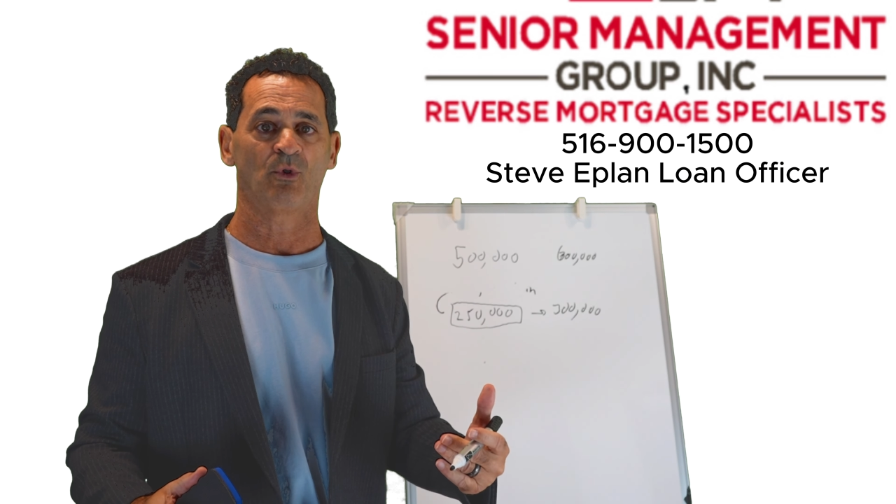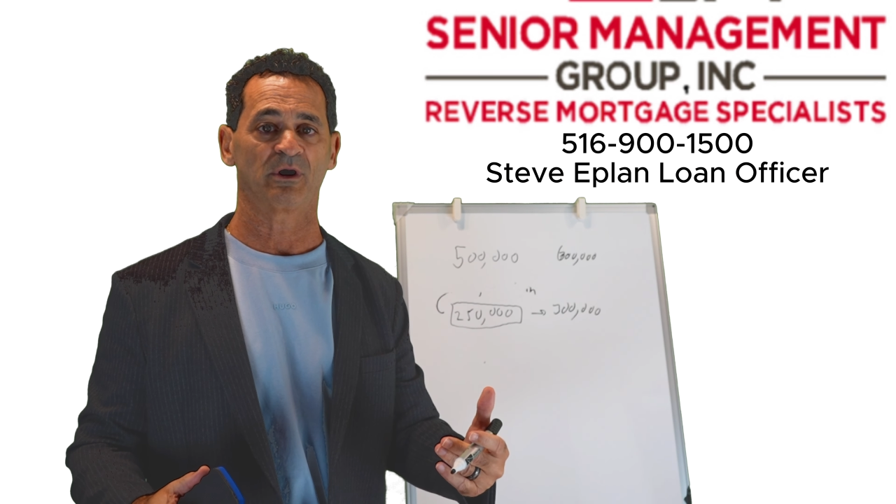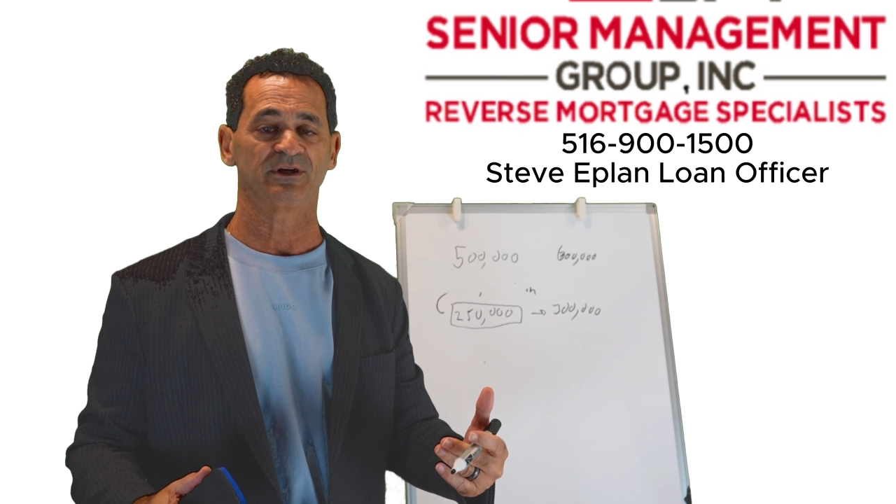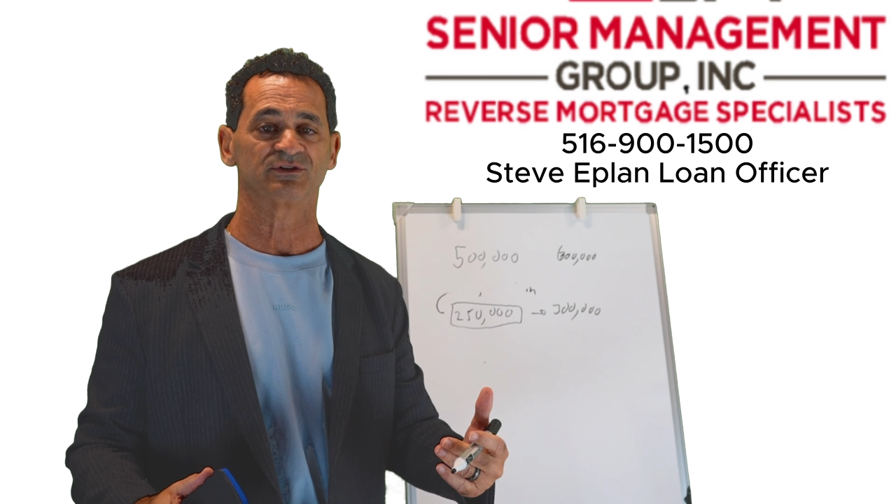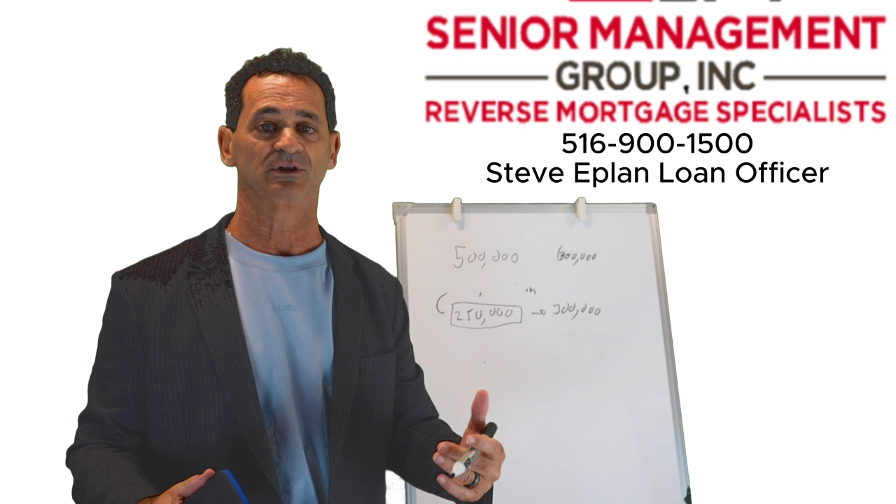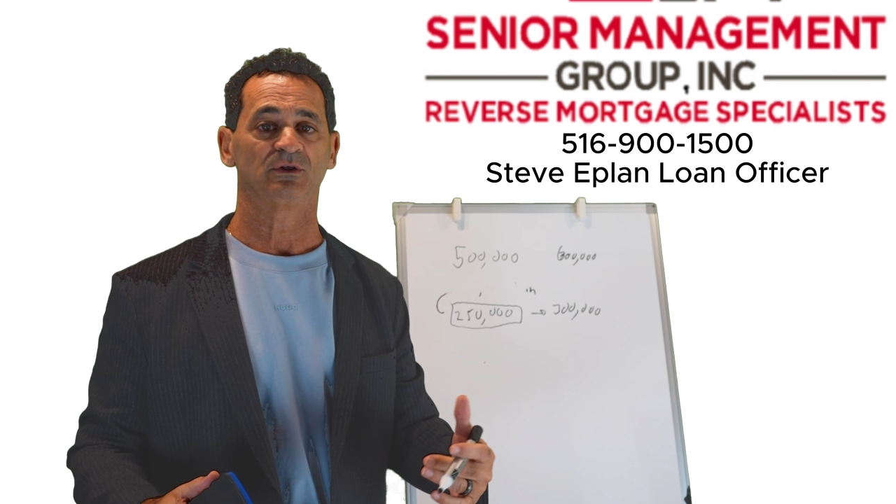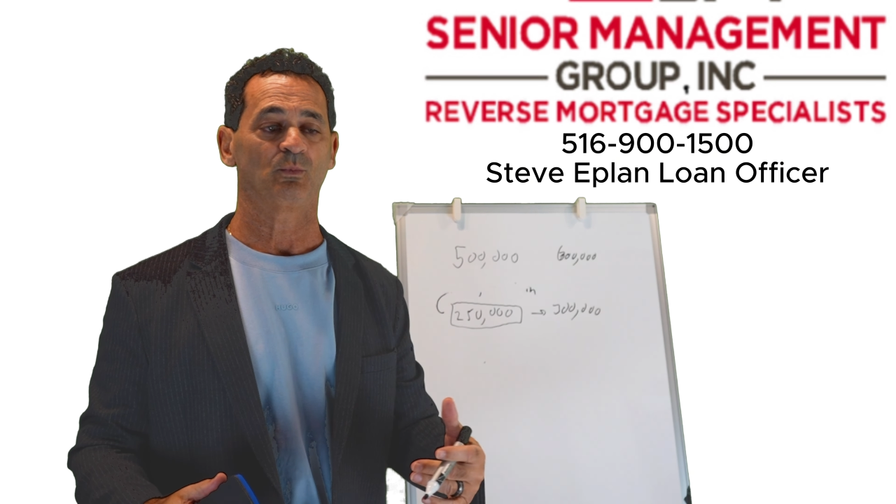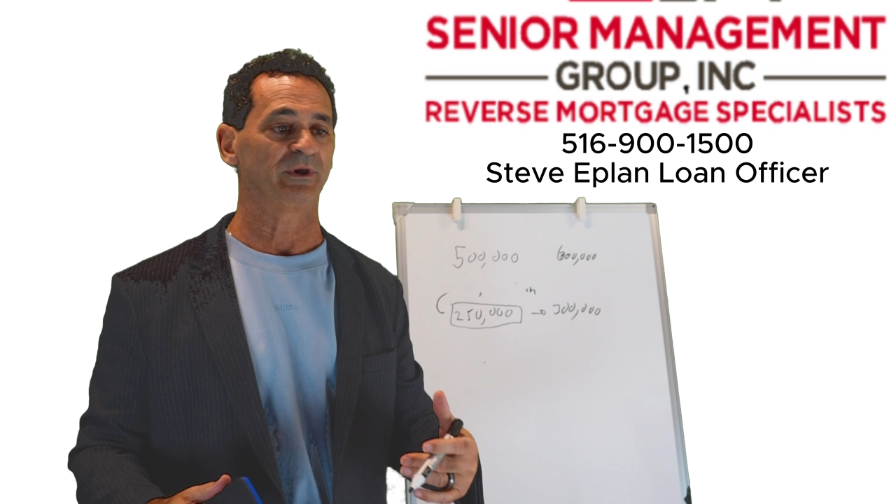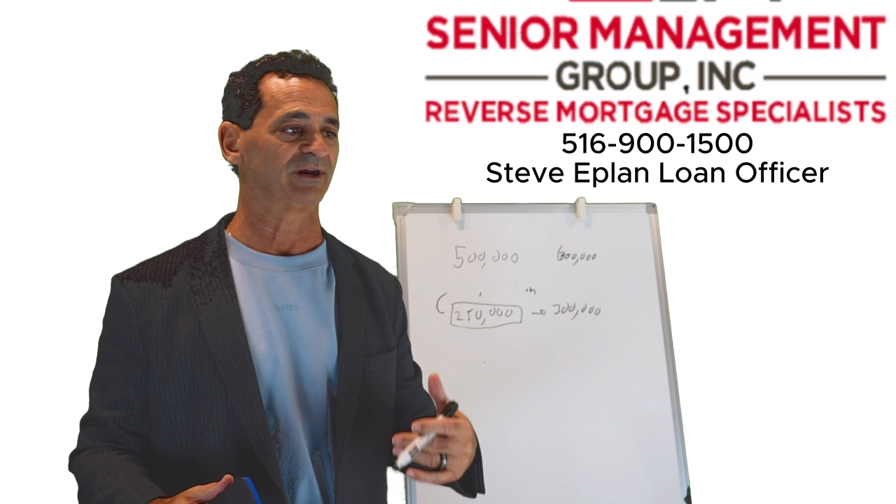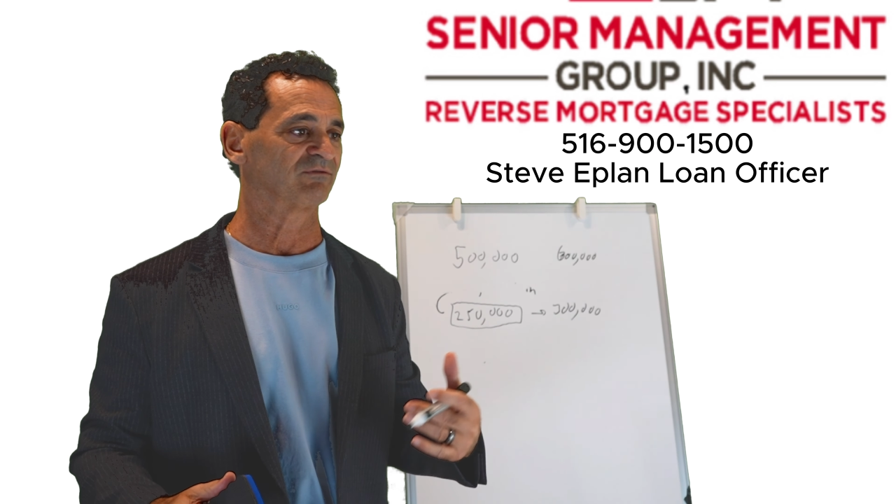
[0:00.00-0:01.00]
mortgage,
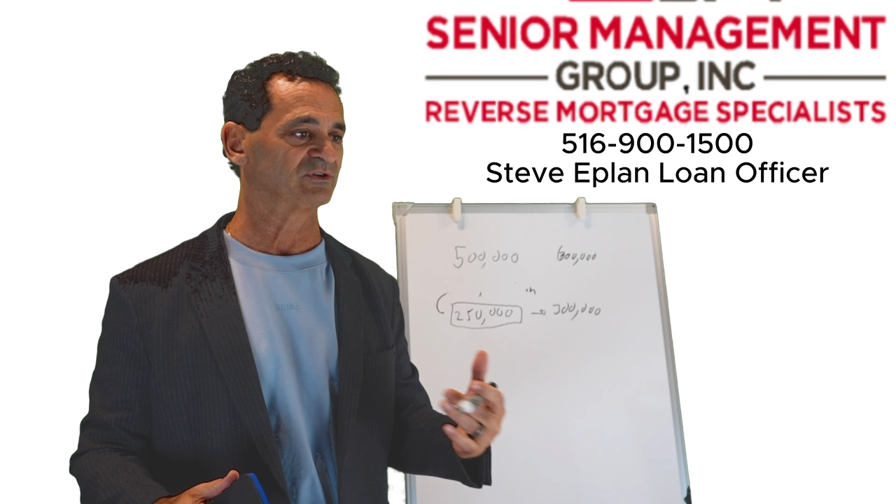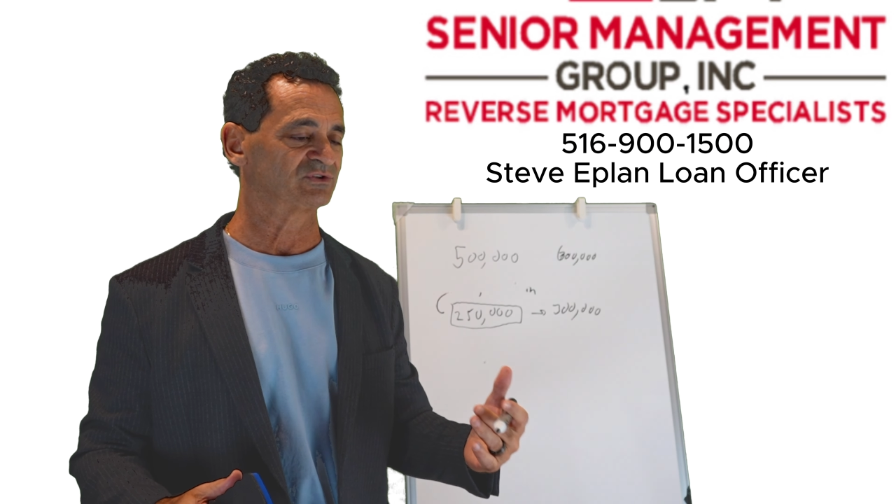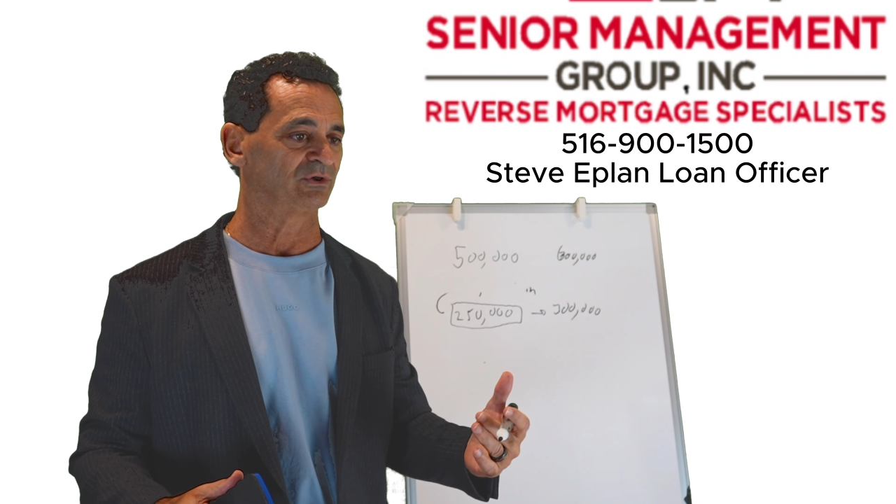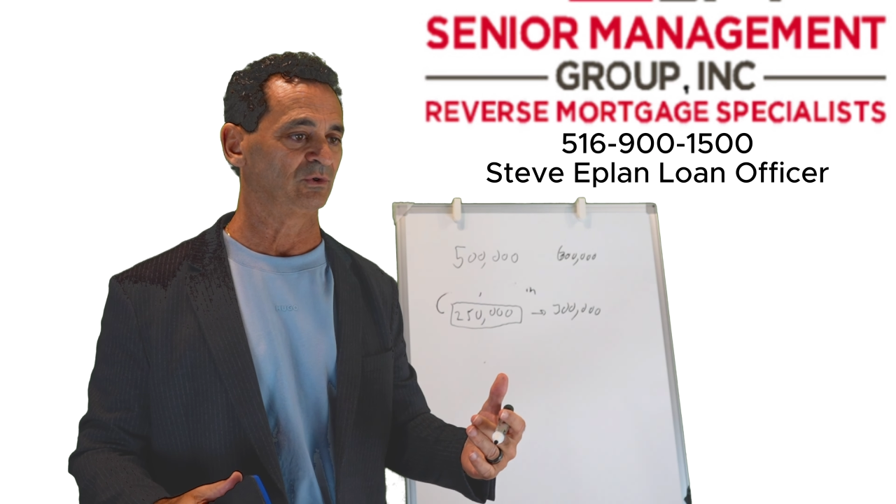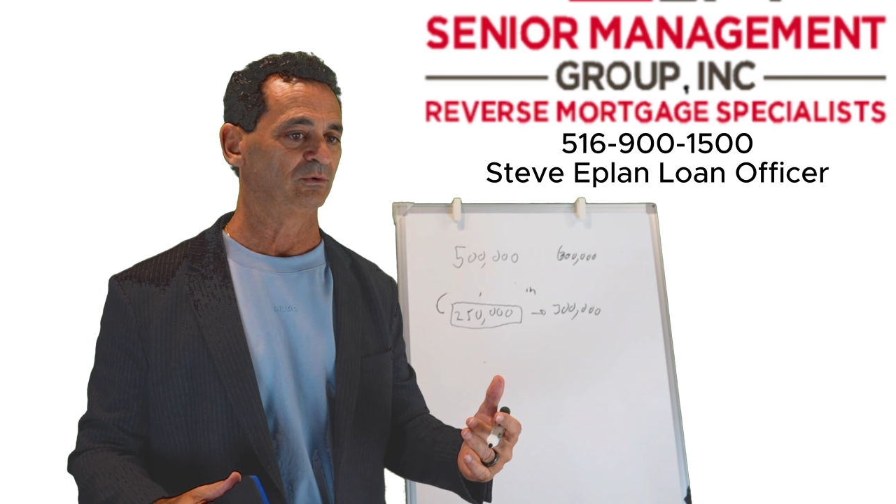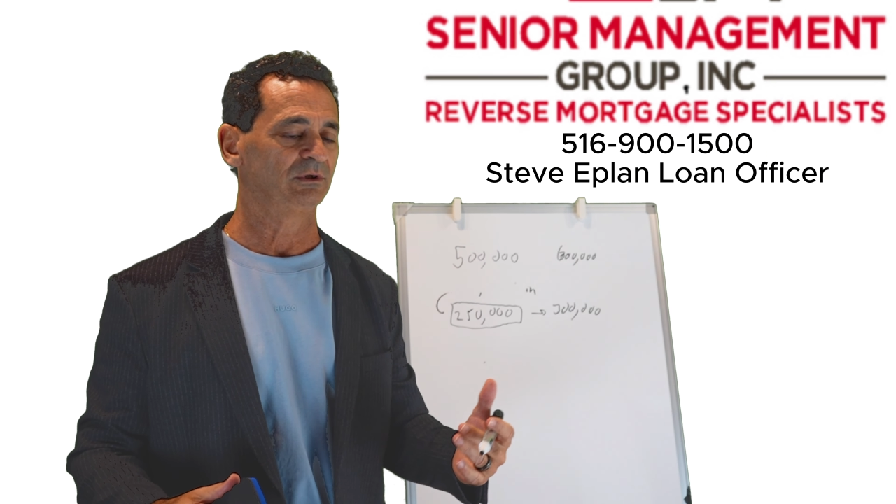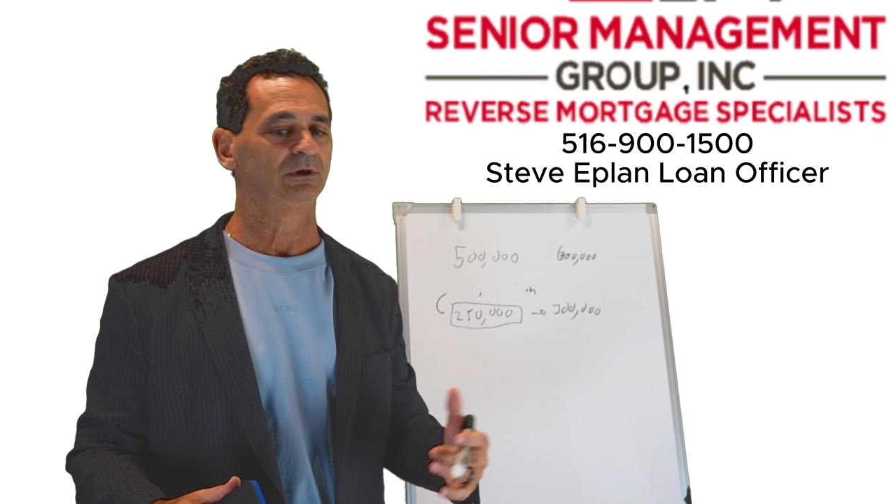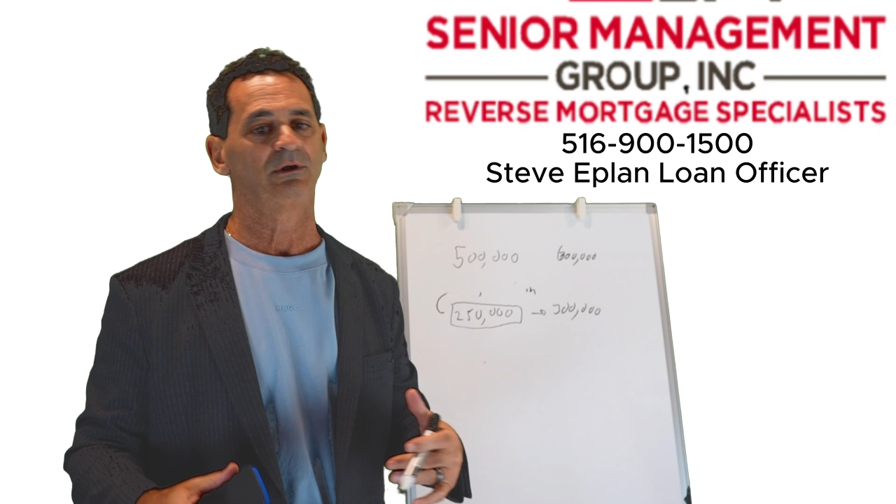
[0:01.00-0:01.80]
whatever is due,